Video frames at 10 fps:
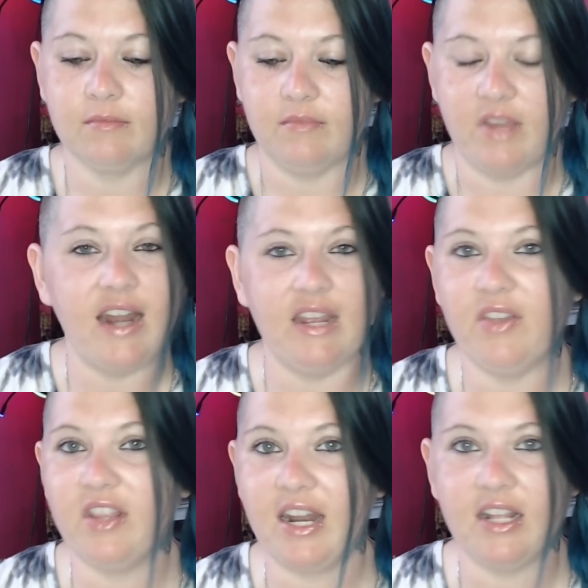Not
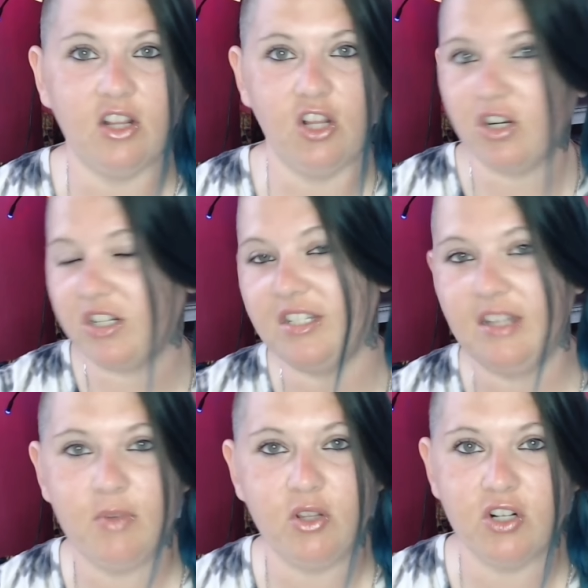even that it looked
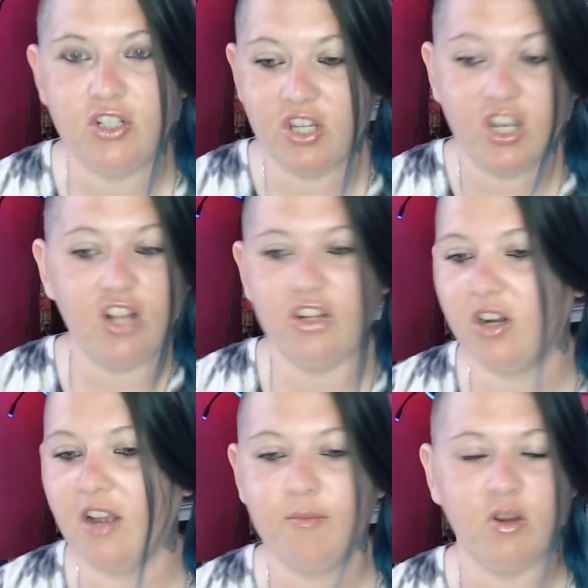similar to the color
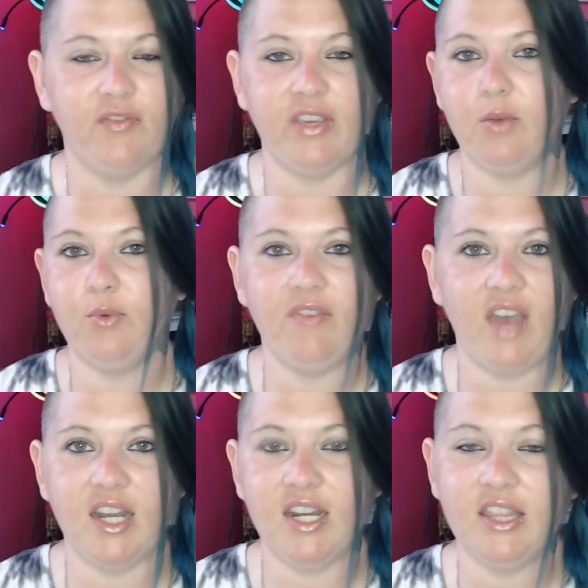of Murphy. We've
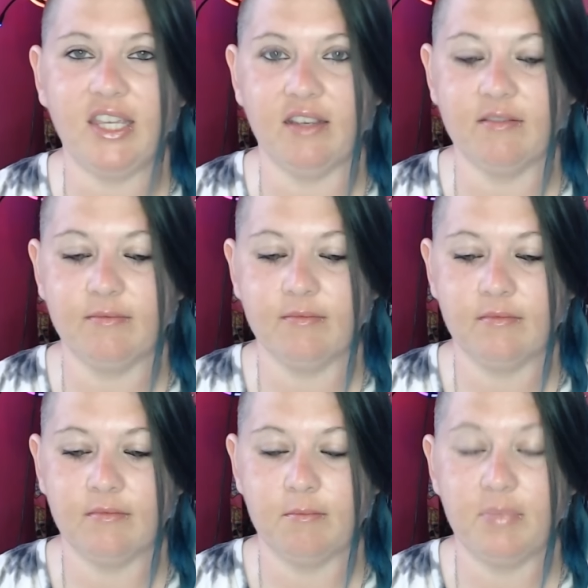had nothing.
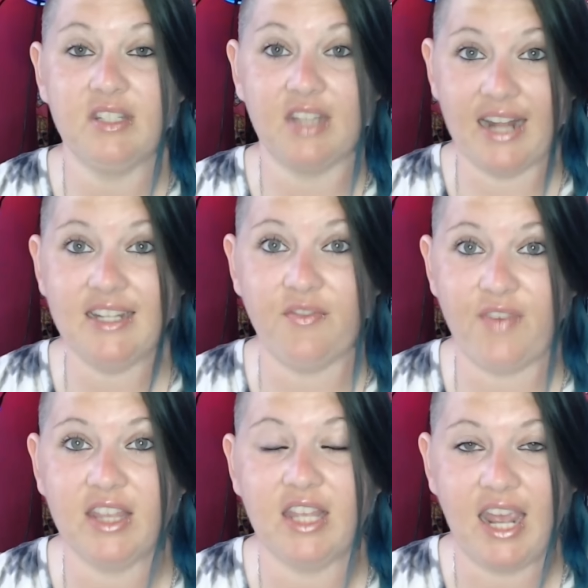Besides the
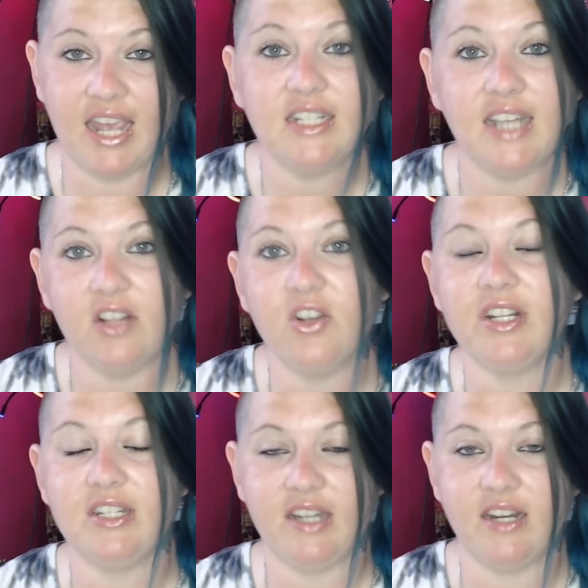fact that Anne Taylor
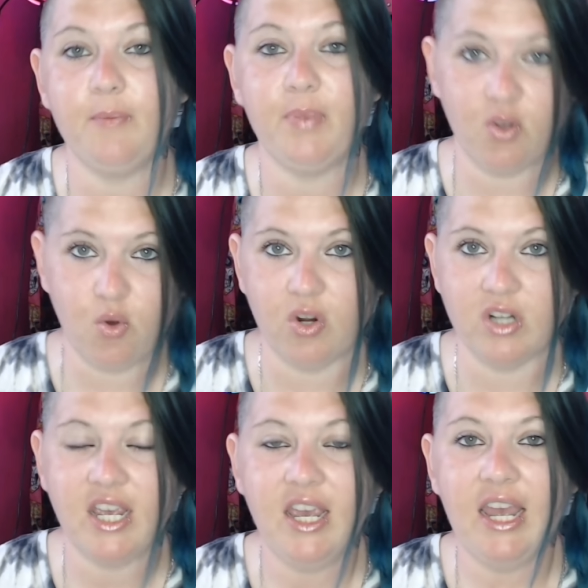can stand up in
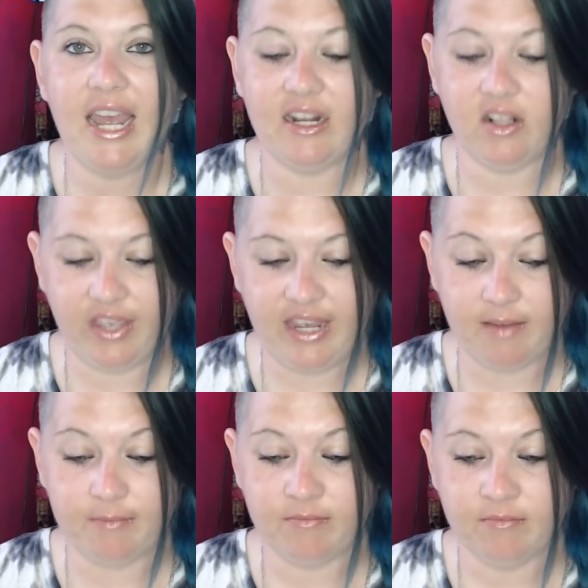court and
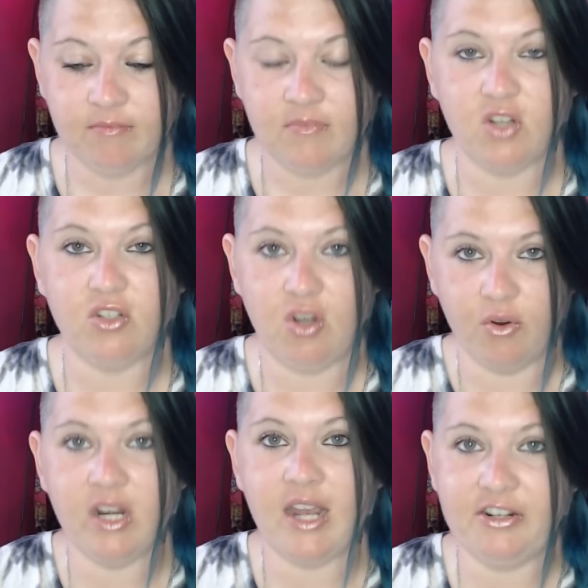claim there's no
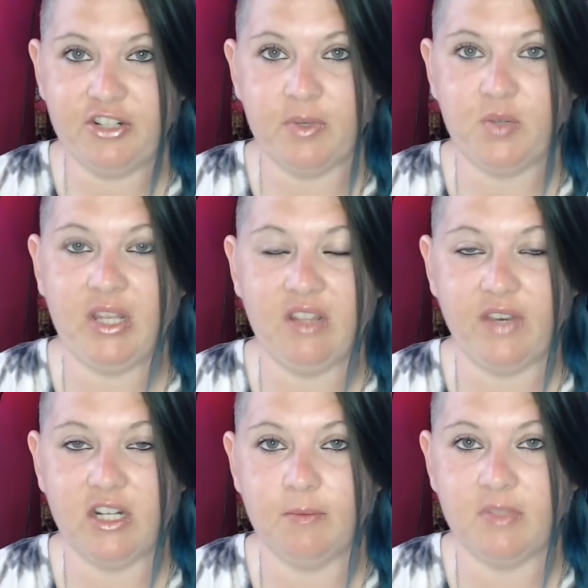connection between the
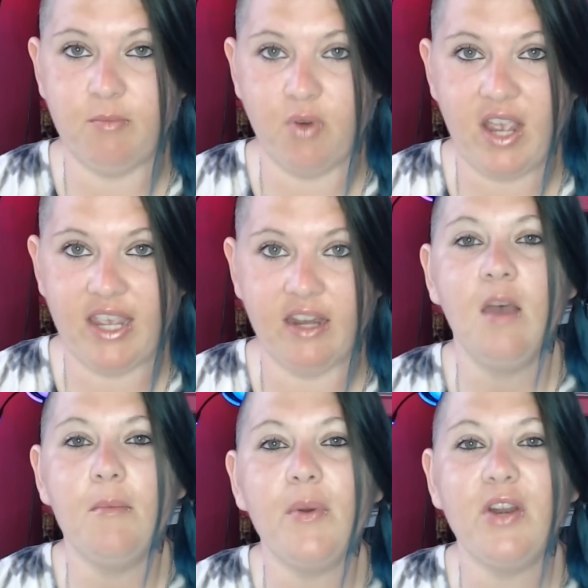victims and Bryan.
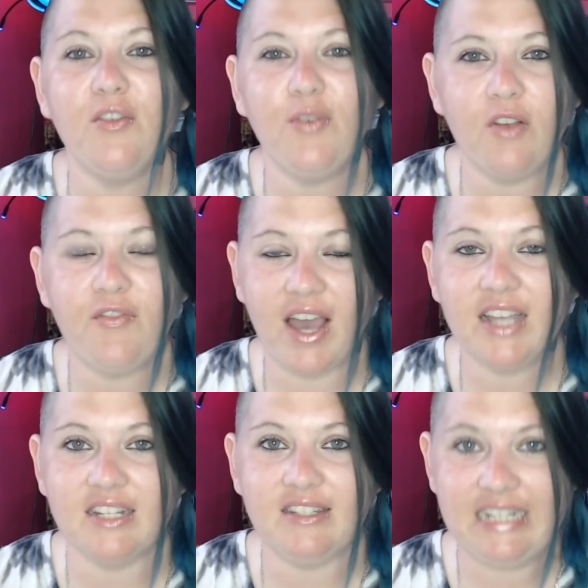But we know for a fact
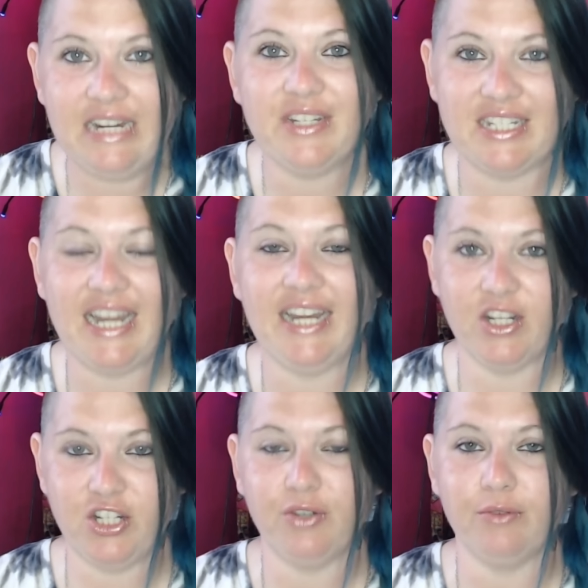that Steve is saying it
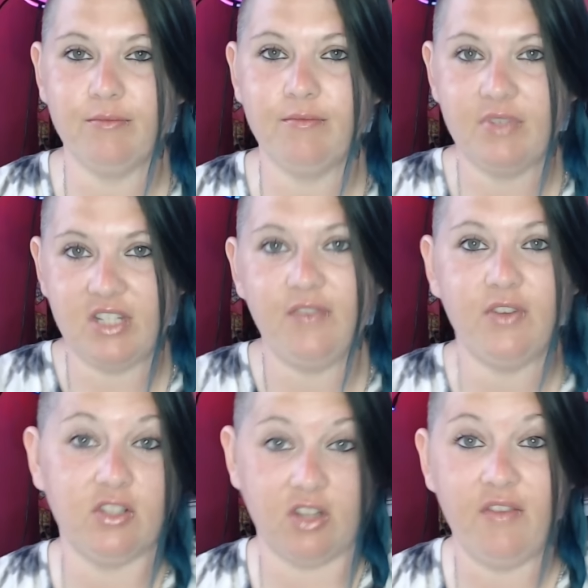too. Steve
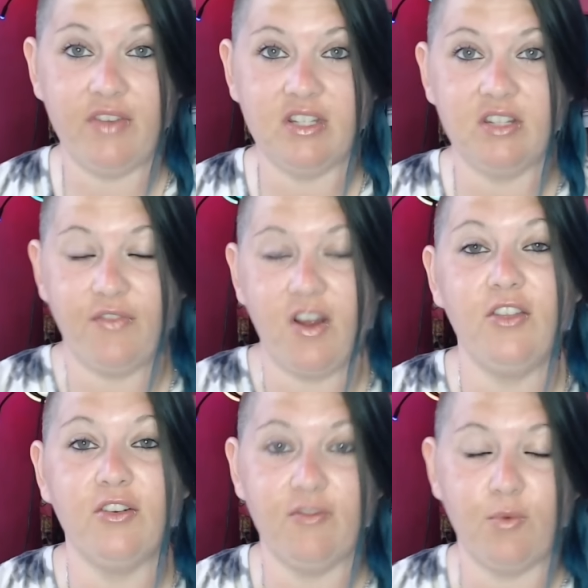Goncalves, the
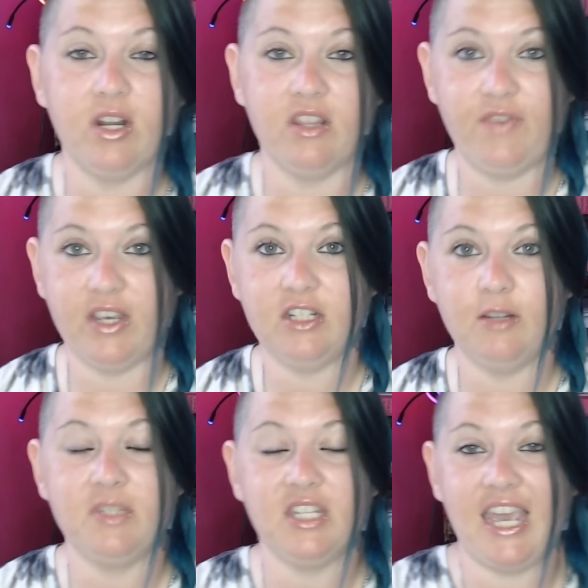father of one of the
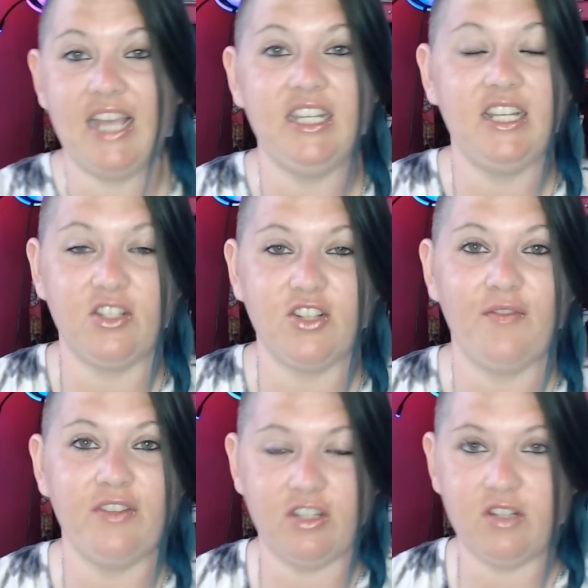victims, Kaylee
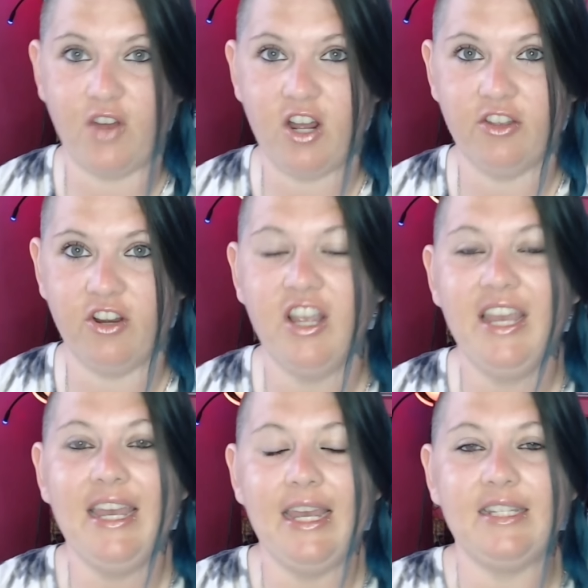Goncalves' father,
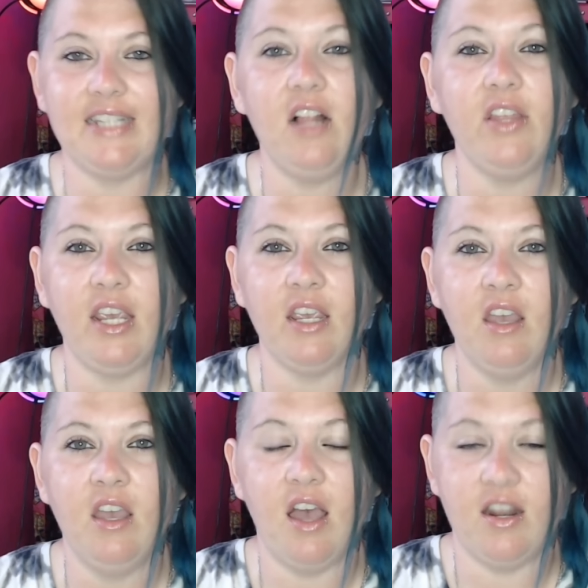is telling
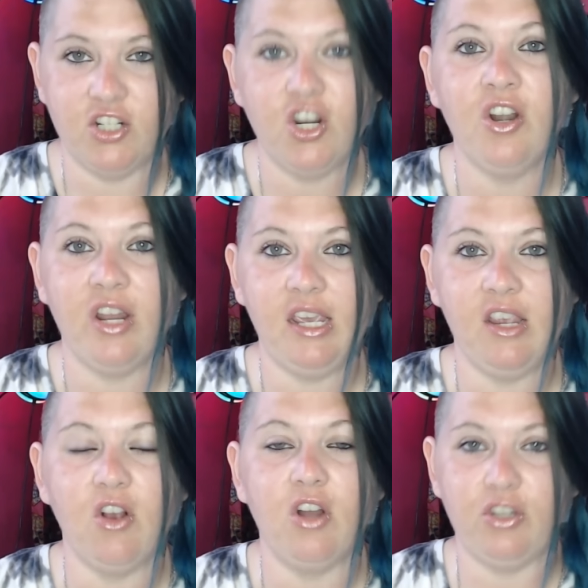an attorney
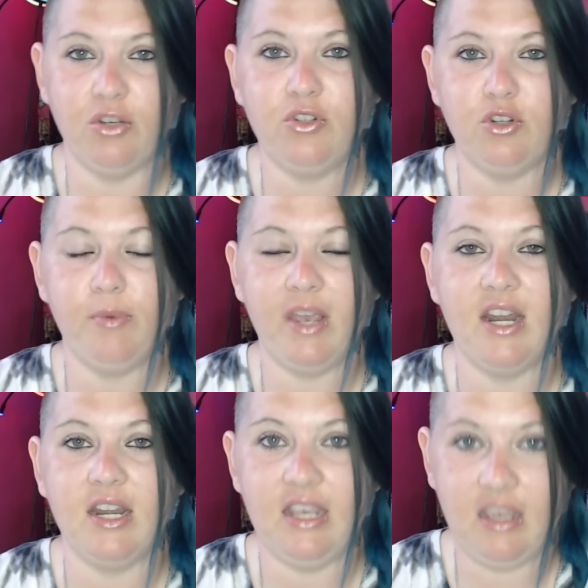here on YouTube in
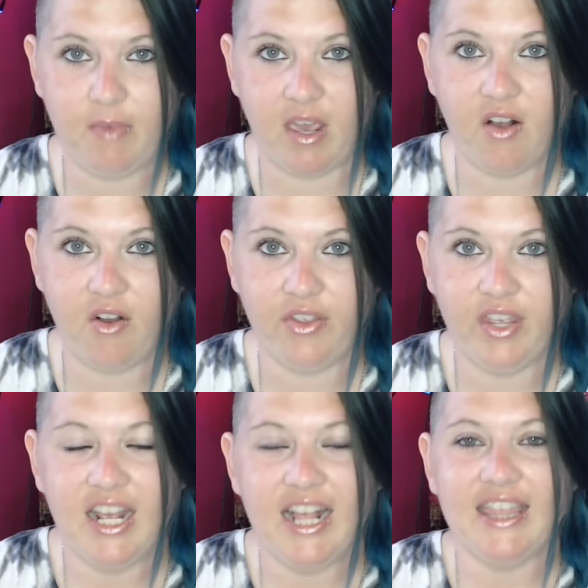an email
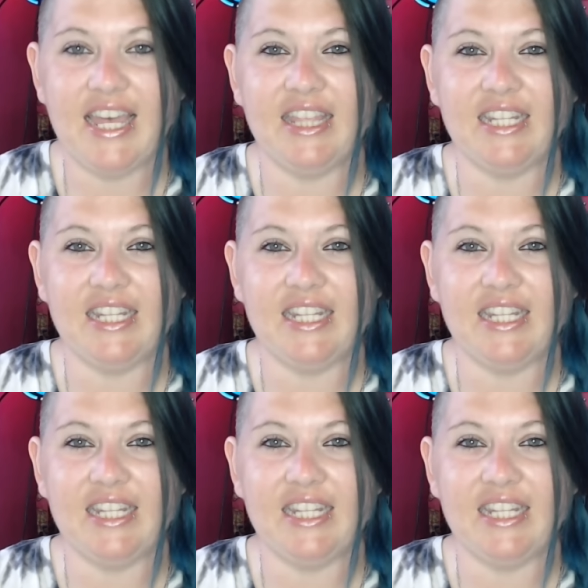that the